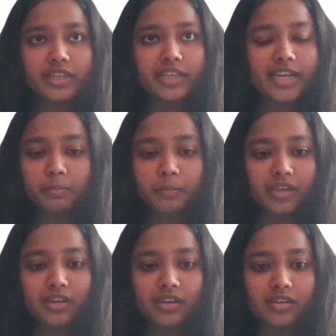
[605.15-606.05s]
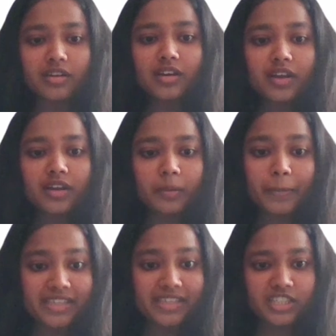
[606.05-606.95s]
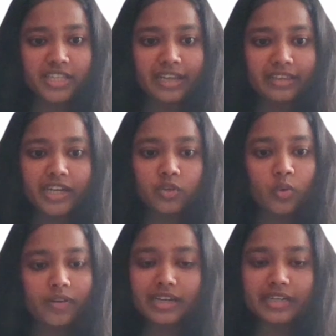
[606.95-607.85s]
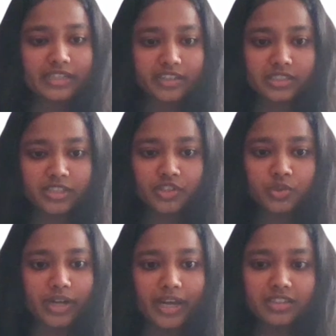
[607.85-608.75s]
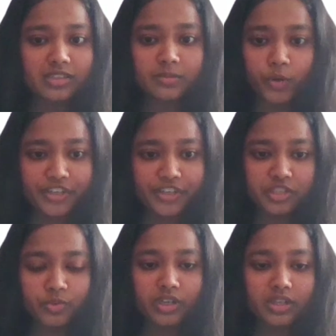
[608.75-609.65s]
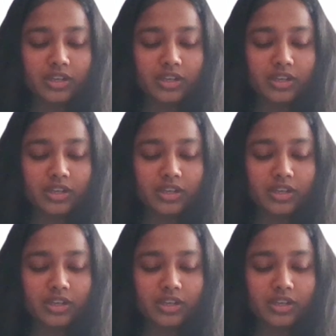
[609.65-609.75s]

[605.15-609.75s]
They sent me a message saying that whoever are interested to write a poetry book,